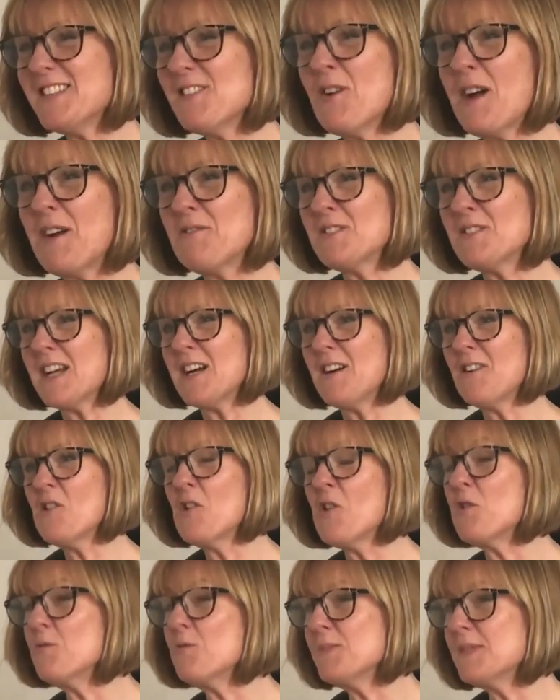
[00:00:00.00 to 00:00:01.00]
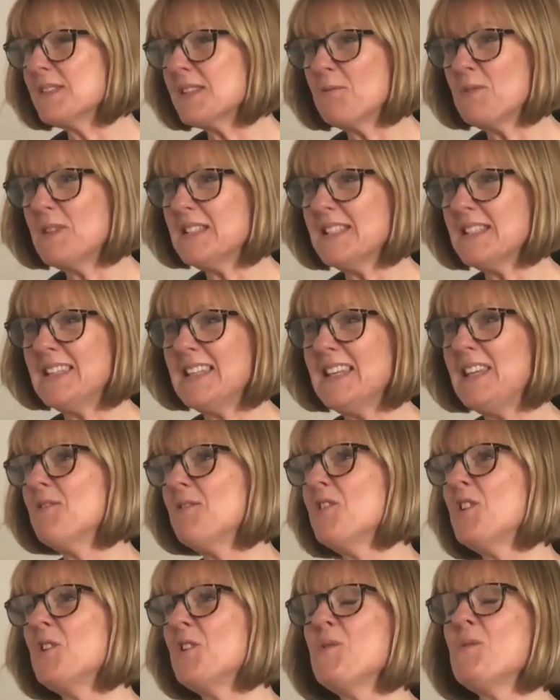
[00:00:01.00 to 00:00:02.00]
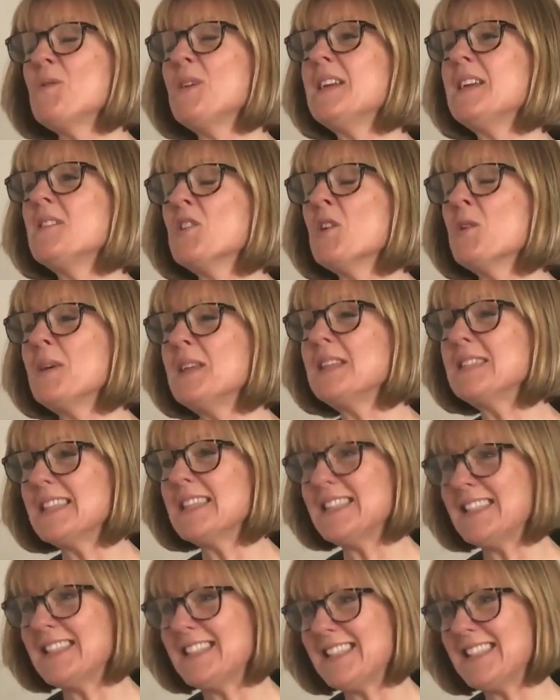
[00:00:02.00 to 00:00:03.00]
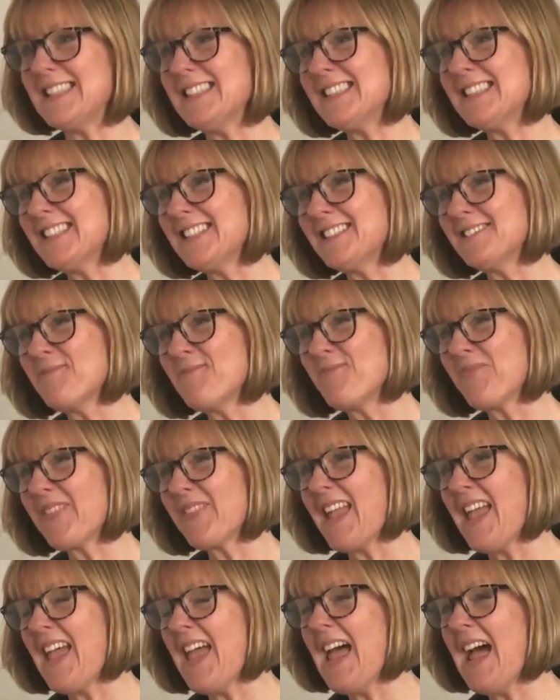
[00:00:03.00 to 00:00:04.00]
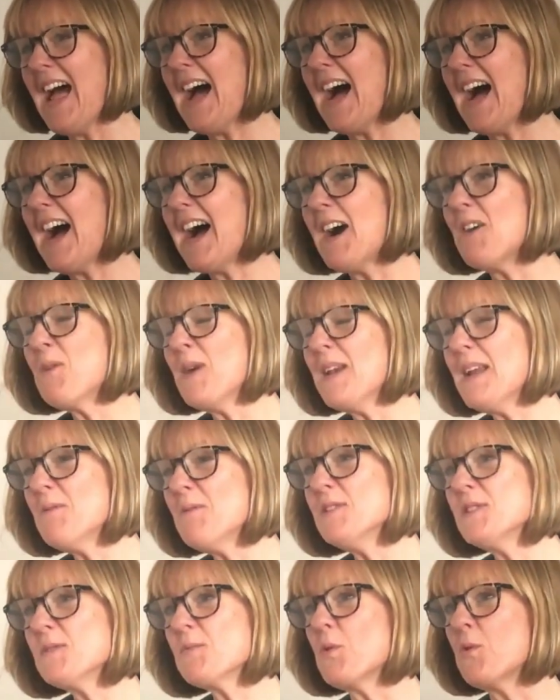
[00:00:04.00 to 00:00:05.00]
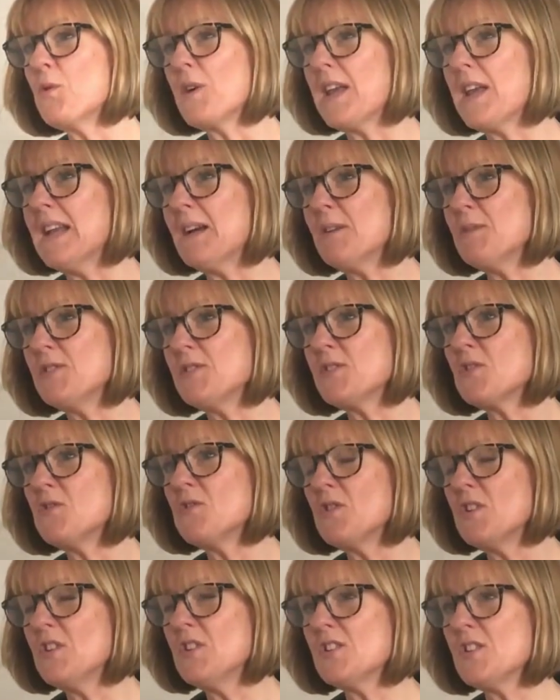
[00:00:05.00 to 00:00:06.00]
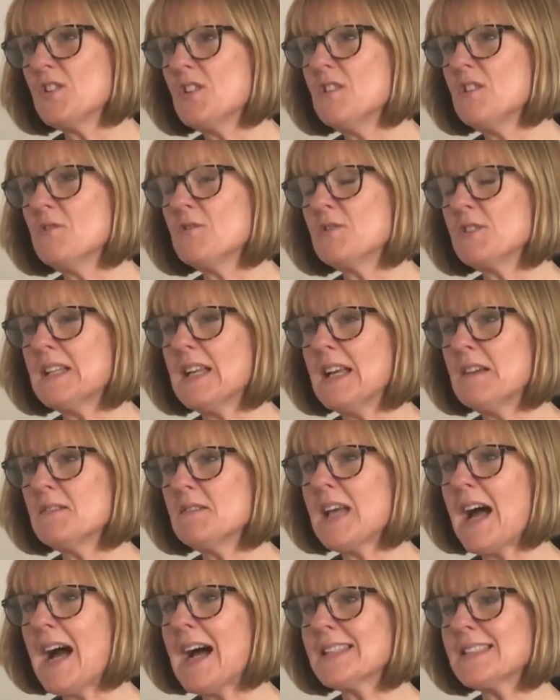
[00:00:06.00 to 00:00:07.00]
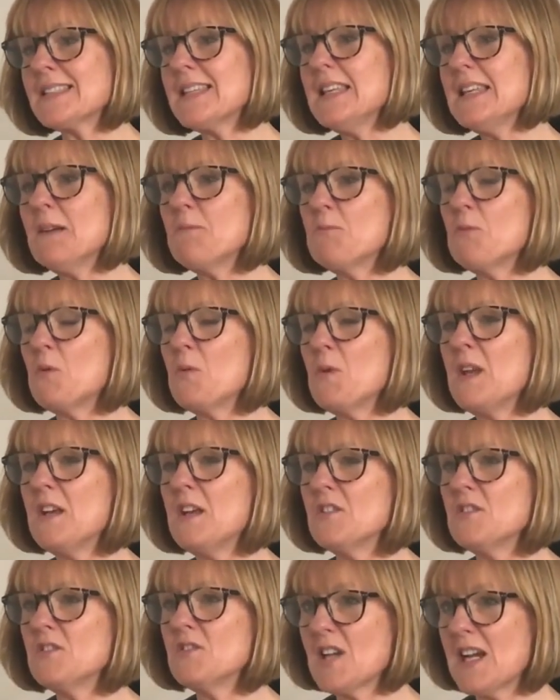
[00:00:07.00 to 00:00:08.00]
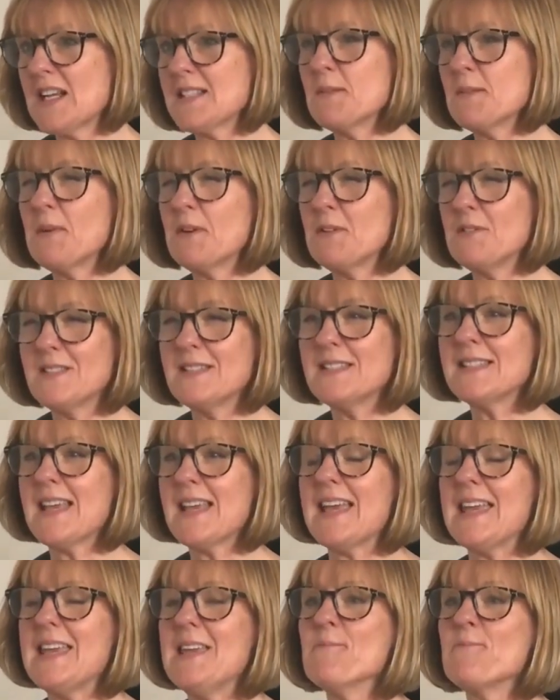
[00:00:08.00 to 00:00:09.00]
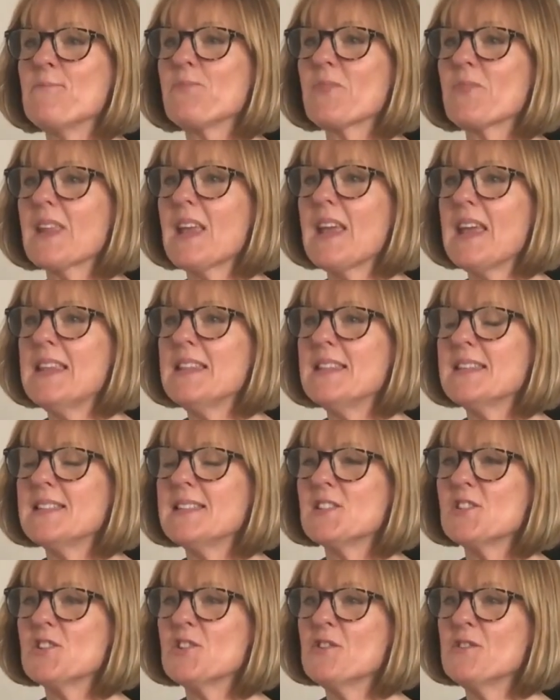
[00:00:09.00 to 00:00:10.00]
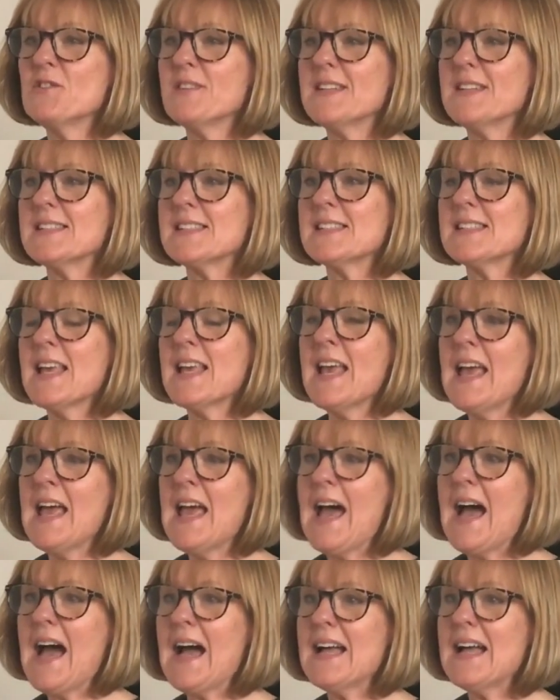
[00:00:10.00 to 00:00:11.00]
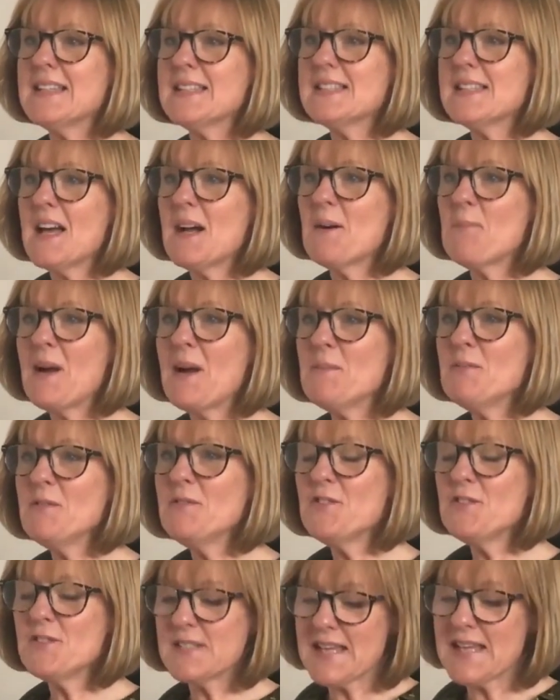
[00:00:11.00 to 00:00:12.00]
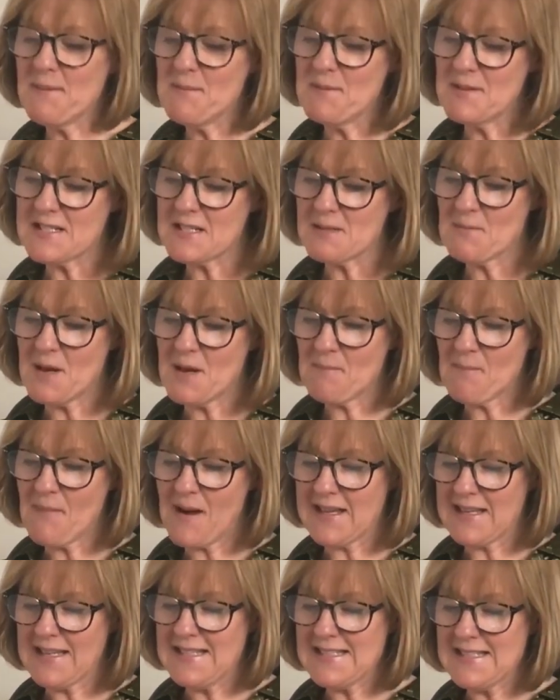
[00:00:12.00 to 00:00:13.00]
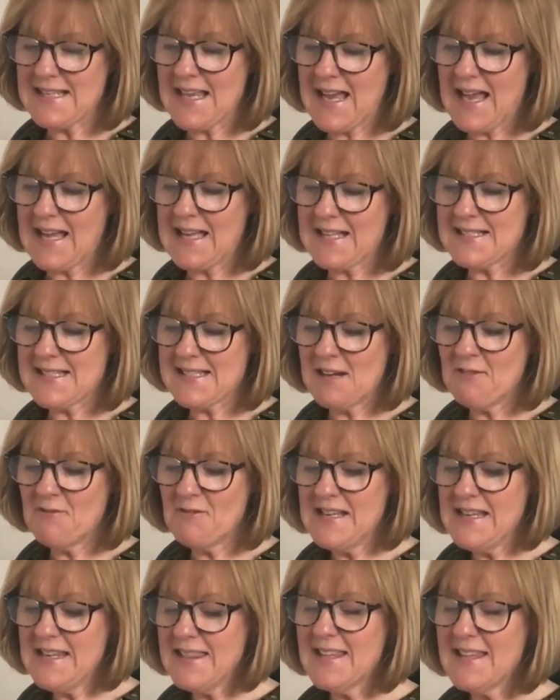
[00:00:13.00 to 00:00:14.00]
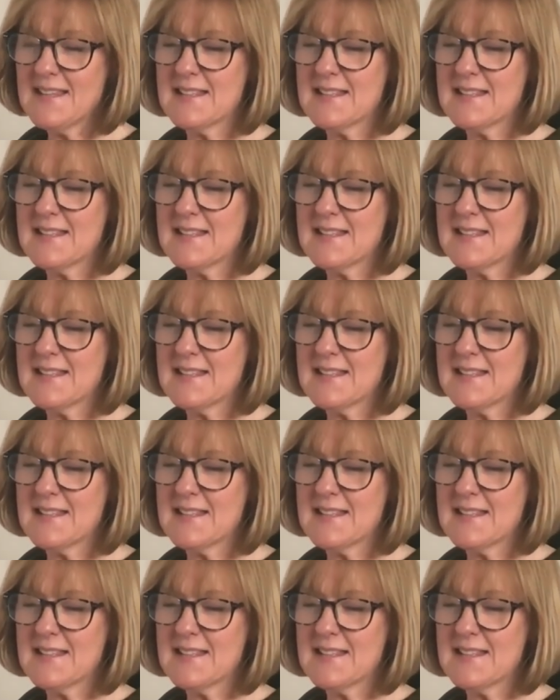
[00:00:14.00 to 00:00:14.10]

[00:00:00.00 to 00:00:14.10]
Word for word: around our homes that we didn't even knew, know existed when I was walking, I was talking to the Lord and I was asking Him what we could chat about today in this service. And a Bible verse came into my mind, and I really think